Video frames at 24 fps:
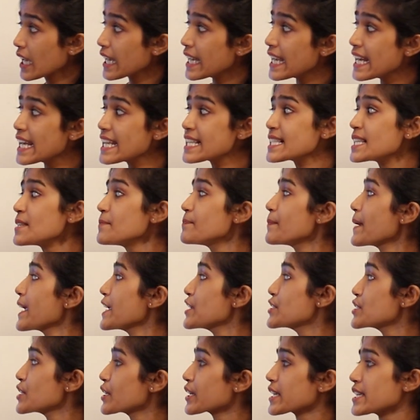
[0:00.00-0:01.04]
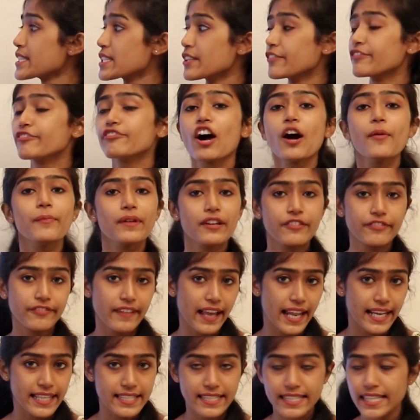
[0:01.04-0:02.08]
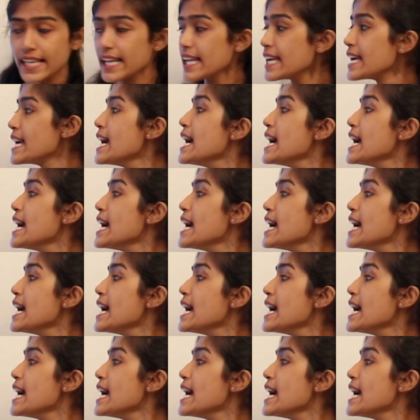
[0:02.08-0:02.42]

Illicit major is a formal fallacy